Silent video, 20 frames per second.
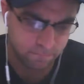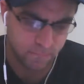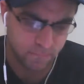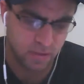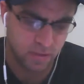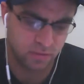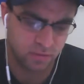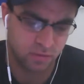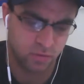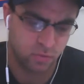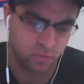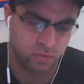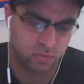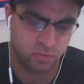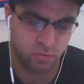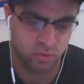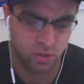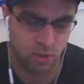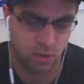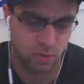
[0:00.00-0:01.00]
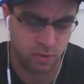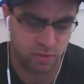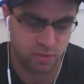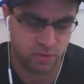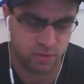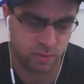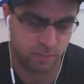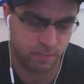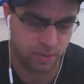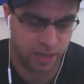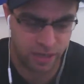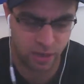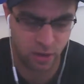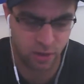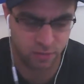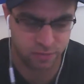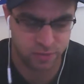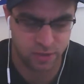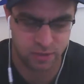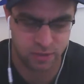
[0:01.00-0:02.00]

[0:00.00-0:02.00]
because it's it's the playoffs